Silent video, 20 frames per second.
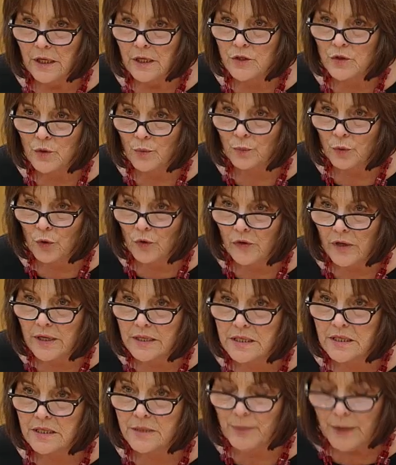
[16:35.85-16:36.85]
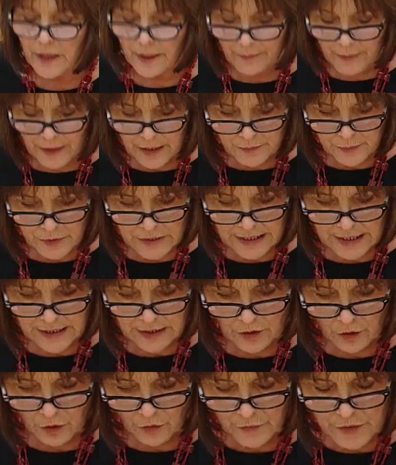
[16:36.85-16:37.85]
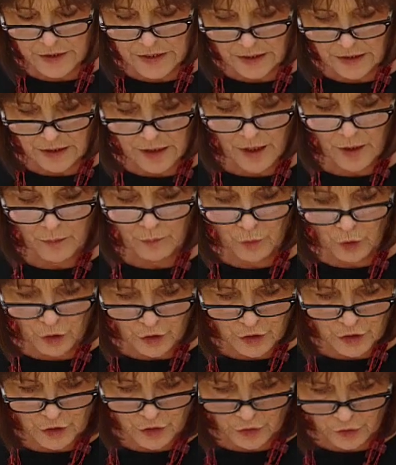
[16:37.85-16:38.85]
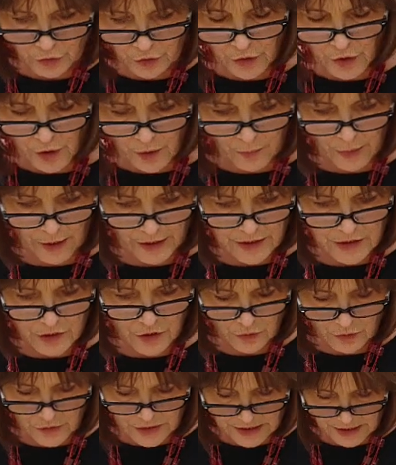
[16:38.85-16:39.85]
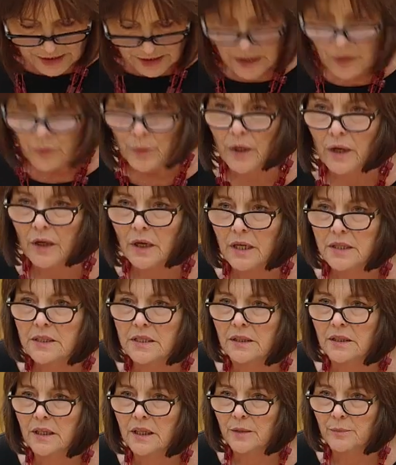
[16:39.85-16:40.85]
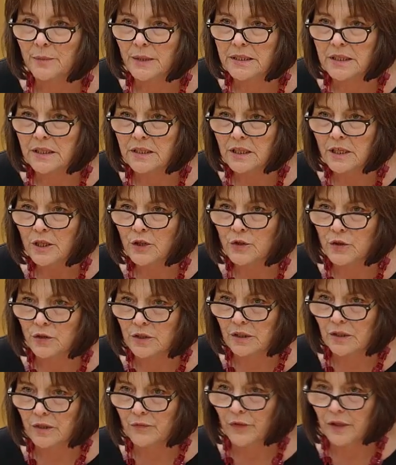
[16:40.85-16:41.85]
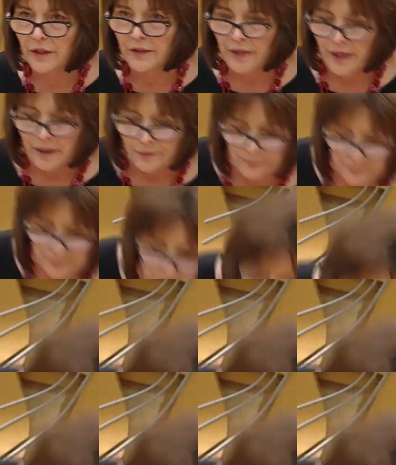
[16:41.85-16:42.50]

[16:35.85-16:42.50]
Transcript: So progress is being made, Presiding Officer. More to do, but as you'll see, we are utterly committed to delivering that.